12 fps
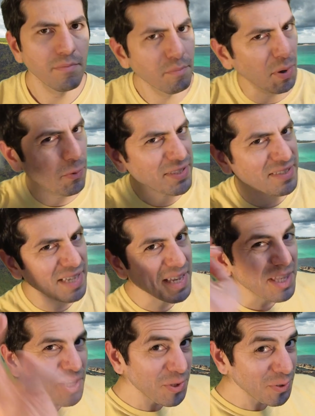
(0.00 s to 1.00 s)
But what say
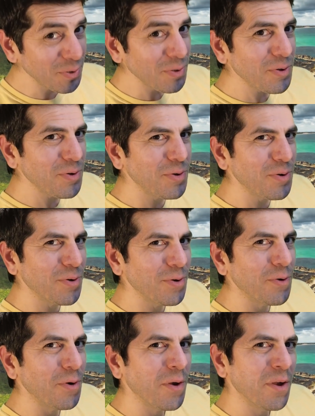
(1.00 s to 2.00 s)
you?